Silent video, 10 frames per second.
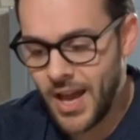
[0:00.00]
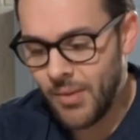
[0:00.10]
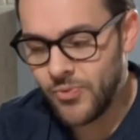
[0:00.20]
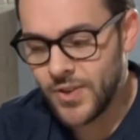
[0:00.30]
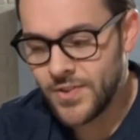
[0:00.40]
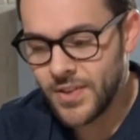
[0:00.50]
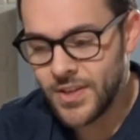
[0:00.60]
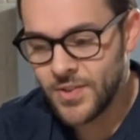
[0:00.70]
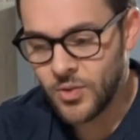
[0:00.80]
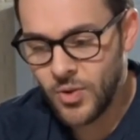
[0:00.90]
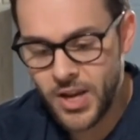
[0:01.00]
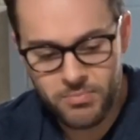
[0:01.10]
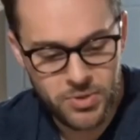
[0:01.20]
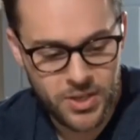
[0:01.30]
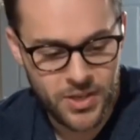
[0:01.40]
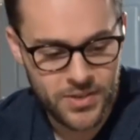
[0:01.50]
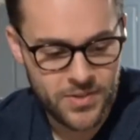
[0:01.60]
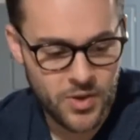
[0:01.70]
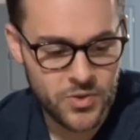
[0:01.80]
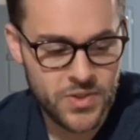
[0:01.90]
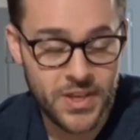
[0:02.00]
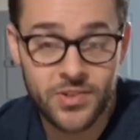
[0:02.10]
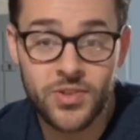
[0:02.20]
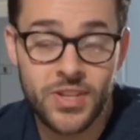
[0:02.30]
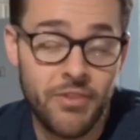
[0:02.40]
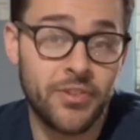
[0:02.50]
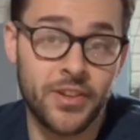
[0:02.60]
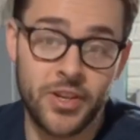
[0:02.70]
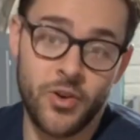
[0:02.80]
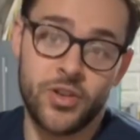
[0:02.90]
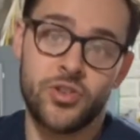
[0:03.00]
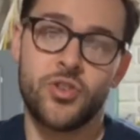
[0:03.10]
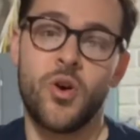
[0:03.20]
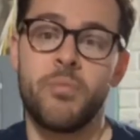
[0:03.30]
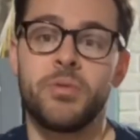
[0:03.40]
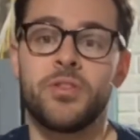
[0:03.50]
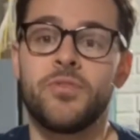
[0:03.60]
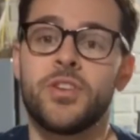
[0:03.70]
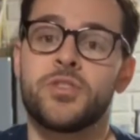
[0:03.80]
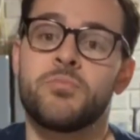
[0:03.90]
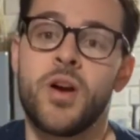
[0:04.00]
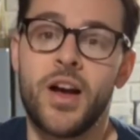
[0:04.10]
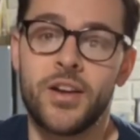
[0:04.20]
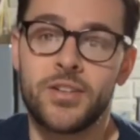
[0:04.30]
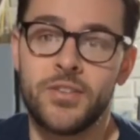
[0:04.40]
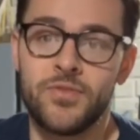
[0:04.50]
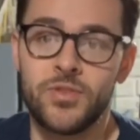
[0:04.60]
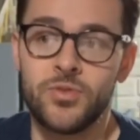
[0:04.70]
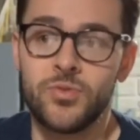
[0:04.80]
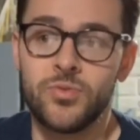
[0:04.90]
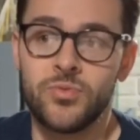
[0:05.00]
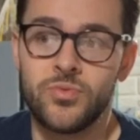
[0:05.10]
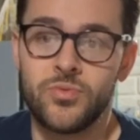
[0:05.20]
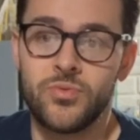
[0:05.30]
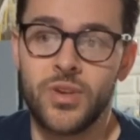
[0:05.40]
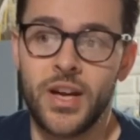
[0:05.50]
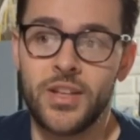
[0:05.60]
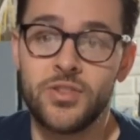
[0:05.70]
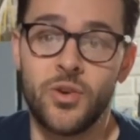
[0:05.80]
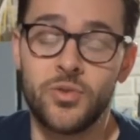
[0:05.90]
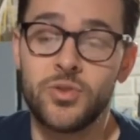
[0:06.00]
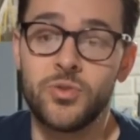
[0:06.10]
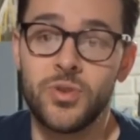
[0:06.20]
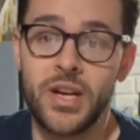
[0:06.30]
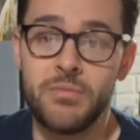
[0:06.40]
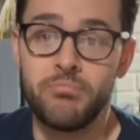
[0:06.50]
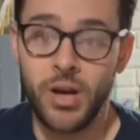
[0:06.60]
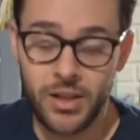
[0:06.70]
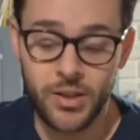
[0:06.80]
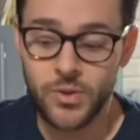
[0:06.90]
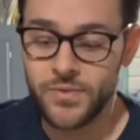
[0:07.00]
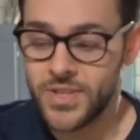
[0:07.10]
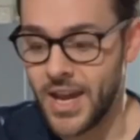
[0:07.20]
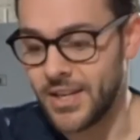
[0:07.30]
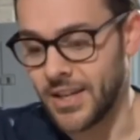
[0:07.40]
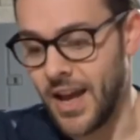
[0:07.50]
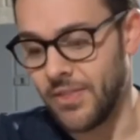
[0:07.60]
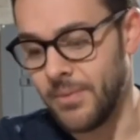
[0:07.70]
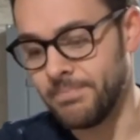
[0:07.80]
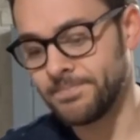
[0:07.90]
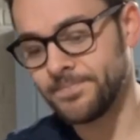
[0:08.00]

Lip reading: obviously isn't great because those things are definitely going to show up in the finished product if you don't do a buttload of sanding on them.